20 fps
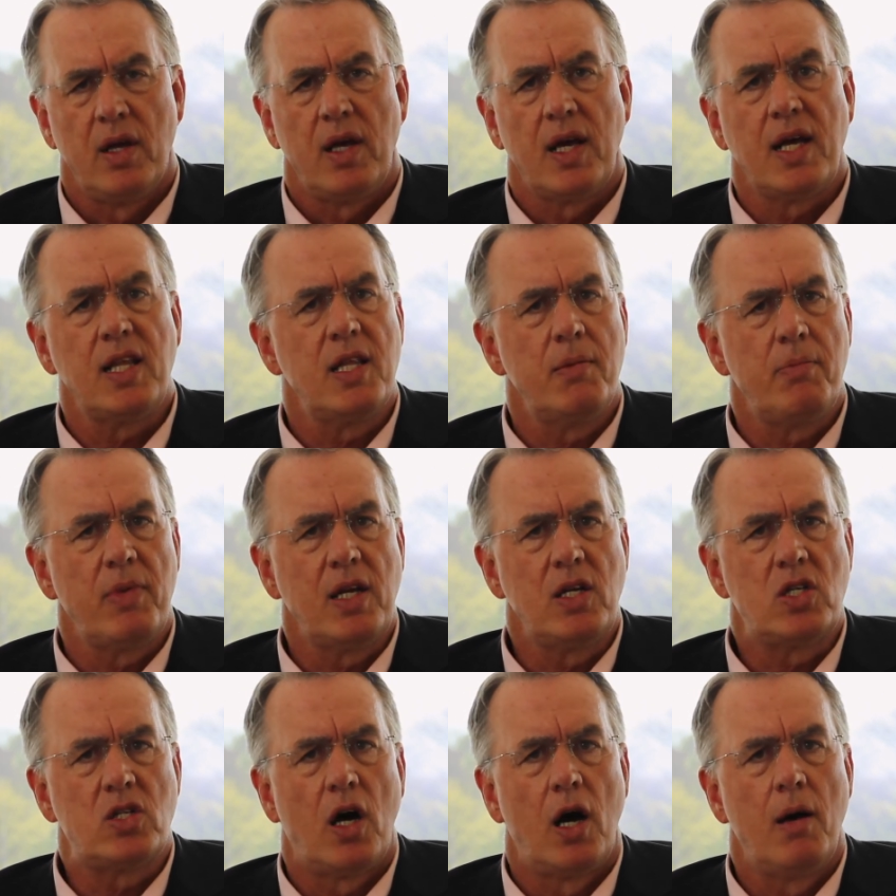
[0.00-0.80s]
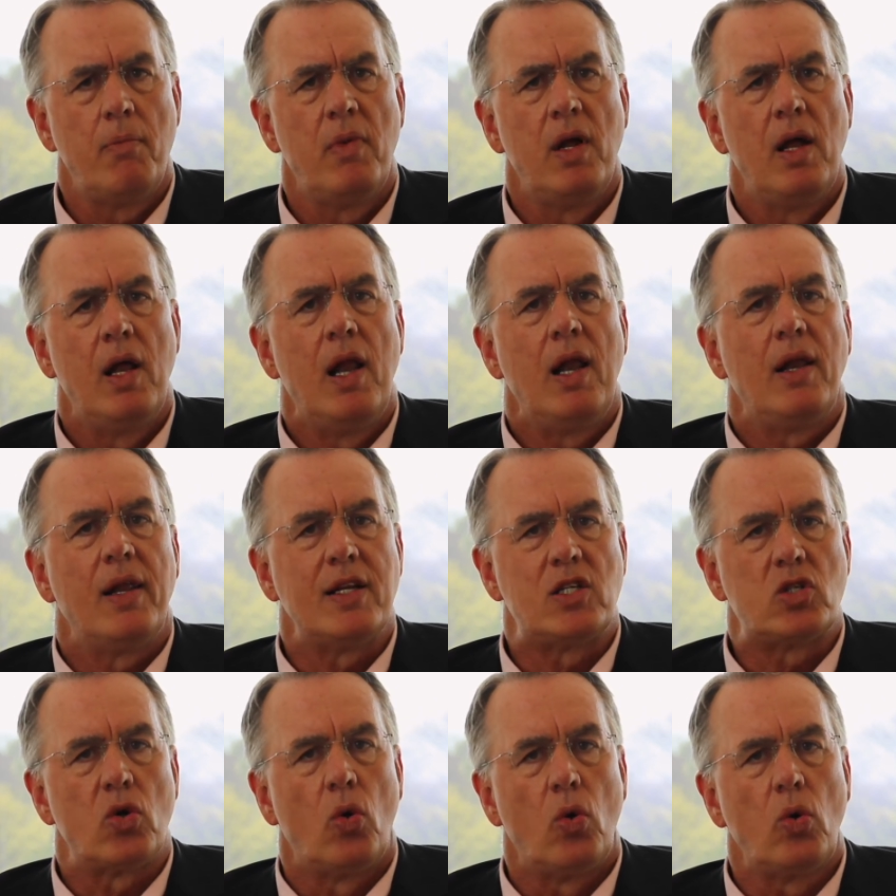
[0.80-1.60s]
In the meantime,
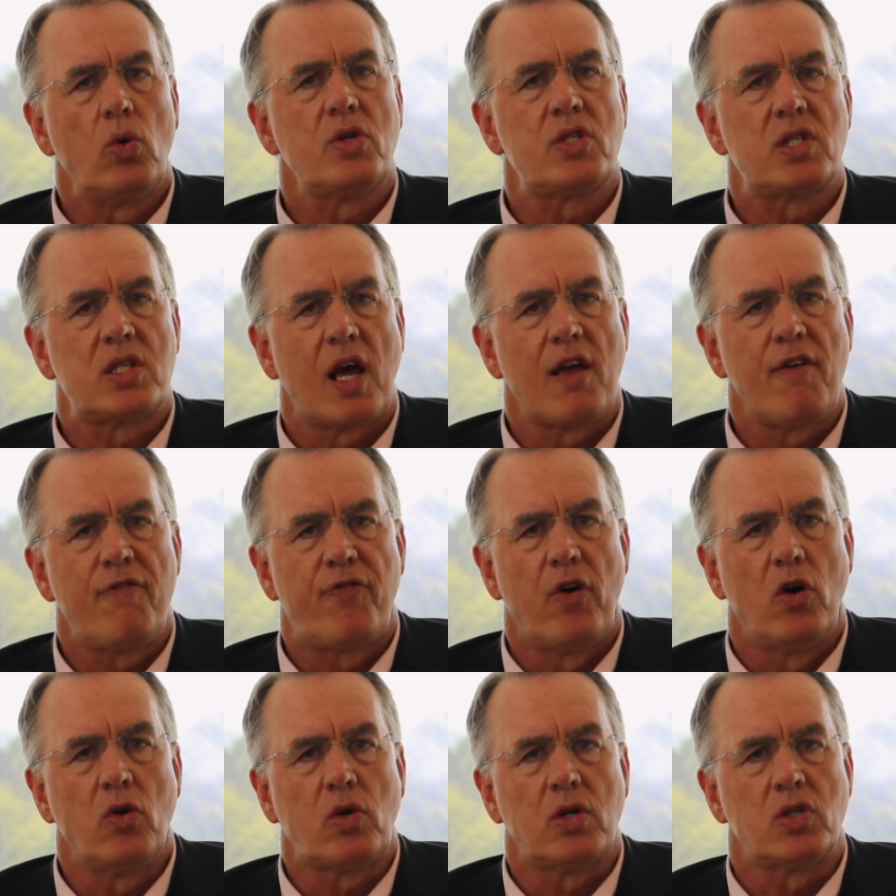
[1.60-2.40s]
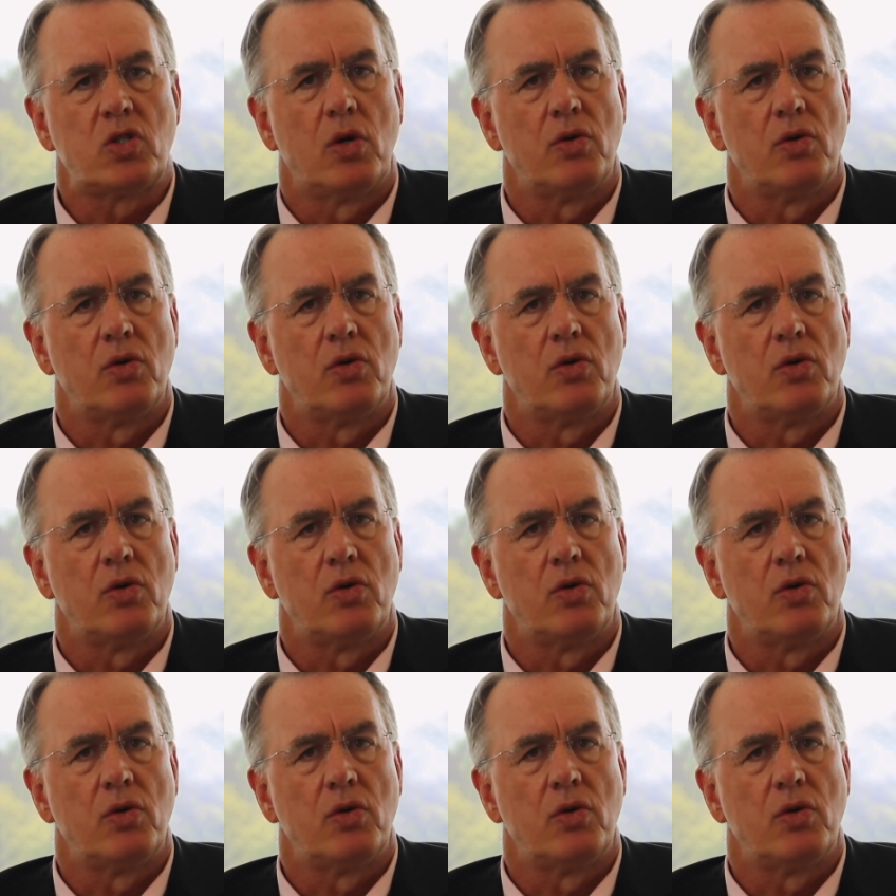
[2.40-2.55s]
let's all stay focused